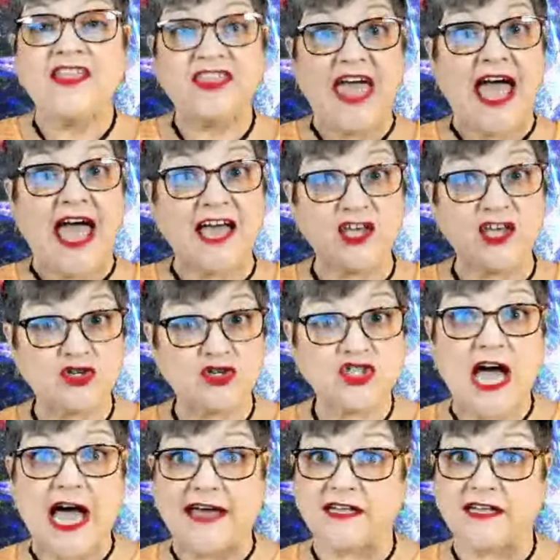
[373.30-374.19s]
that your
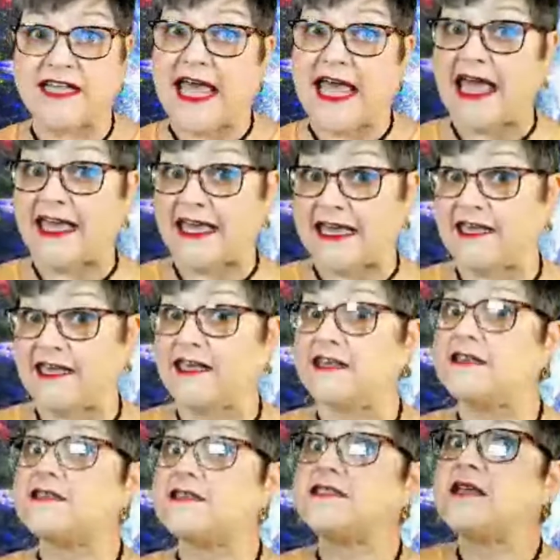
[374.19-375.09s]
child
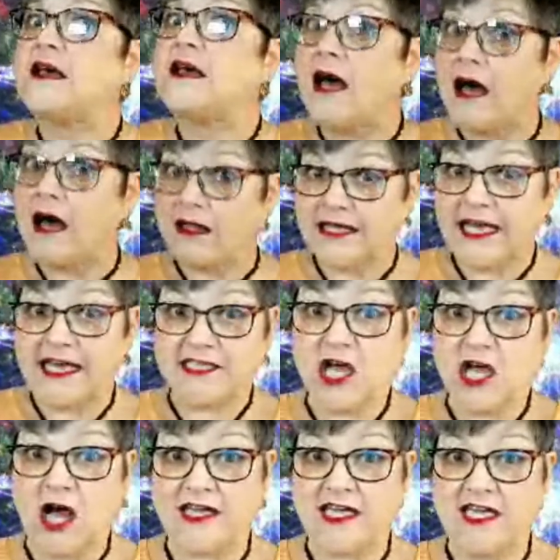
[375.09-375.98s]
is a late
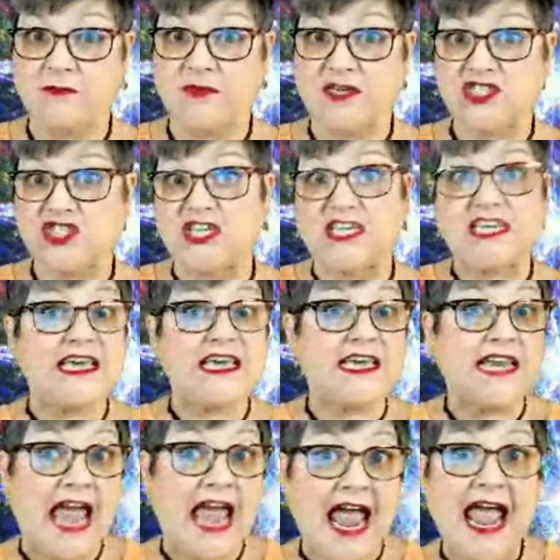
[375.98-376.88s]
talking mission
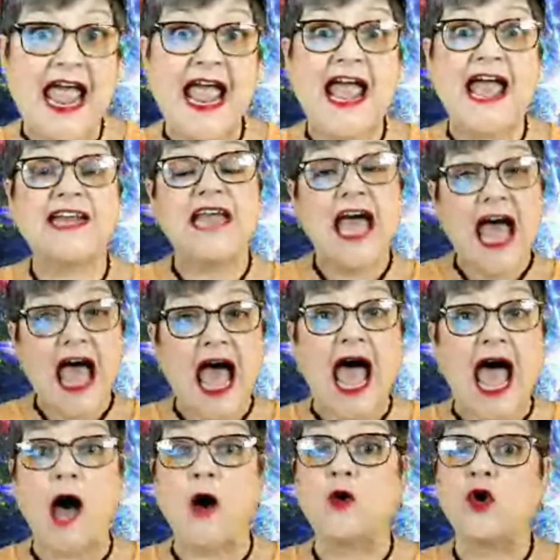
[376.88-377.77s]
kid and
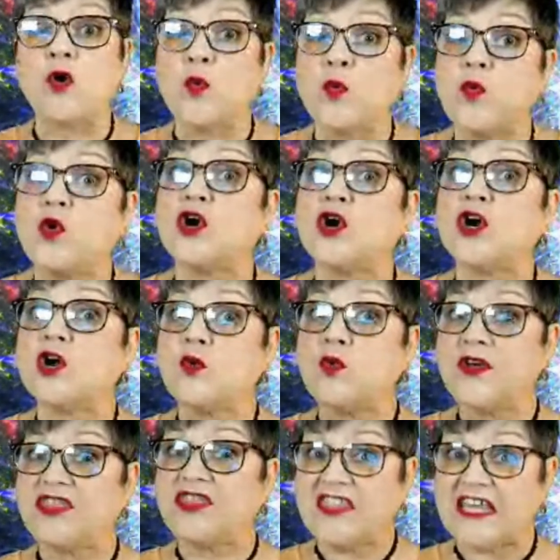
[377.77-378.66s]
how to work
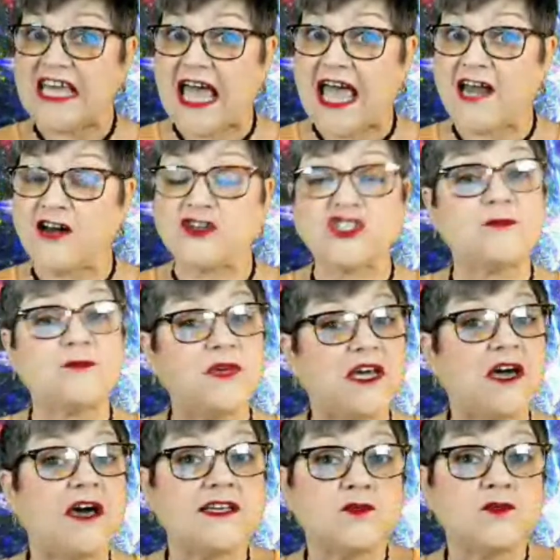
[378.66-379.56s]
with the energy,
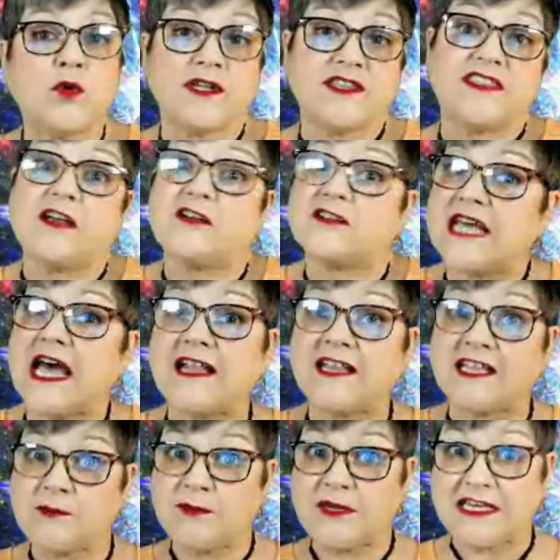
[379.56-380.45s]
because what they're
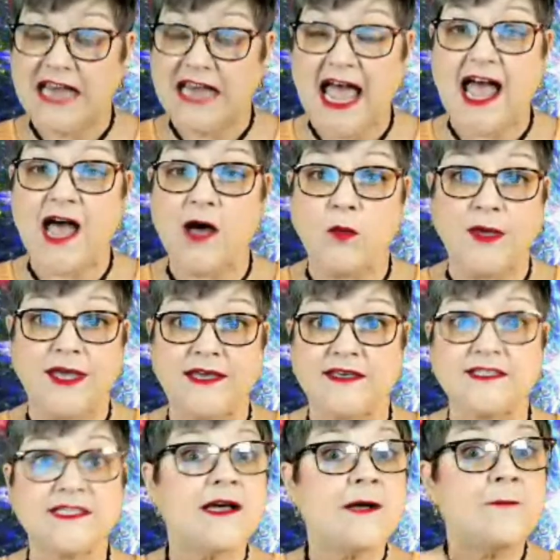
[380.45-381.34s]
telling me now
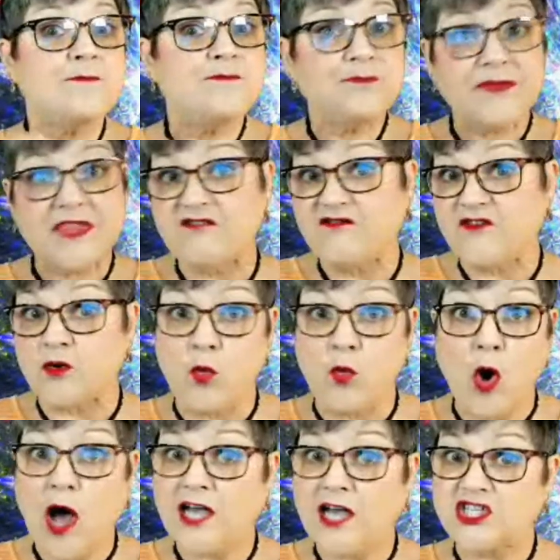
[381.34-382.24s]
is, if you're
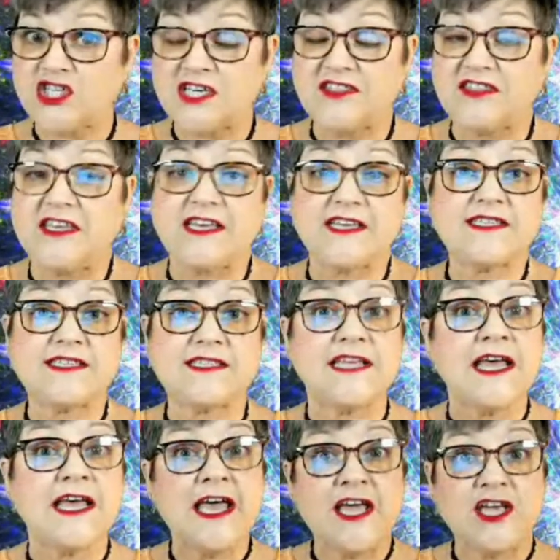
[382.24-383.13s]
watching this,
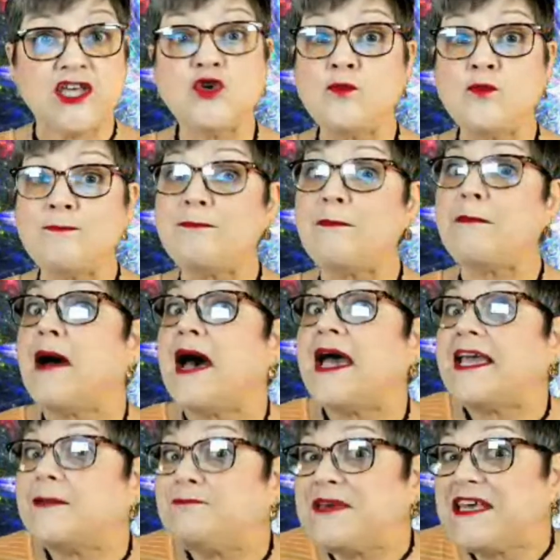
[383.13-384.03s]
you
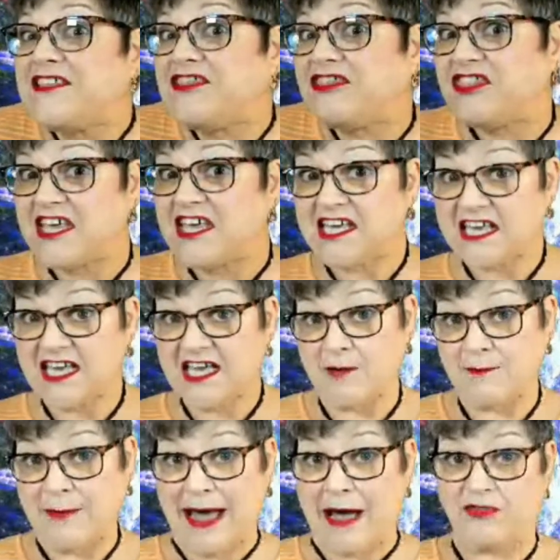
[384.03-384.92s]
might be thinking
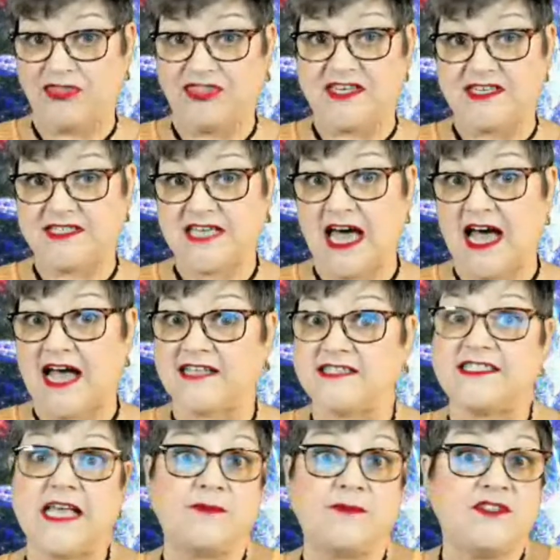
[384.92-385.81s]
about this
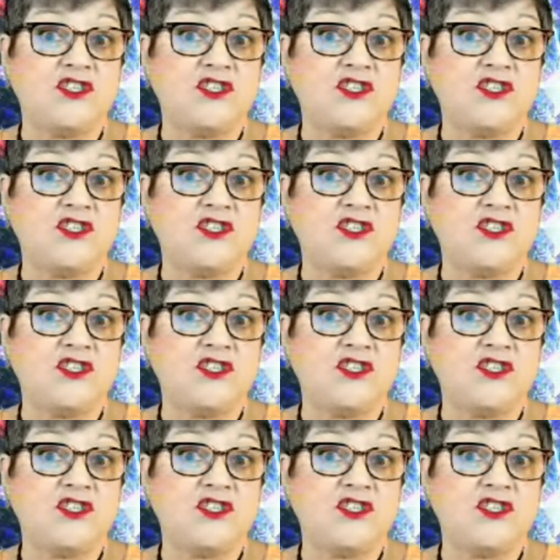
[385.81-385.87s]
concept.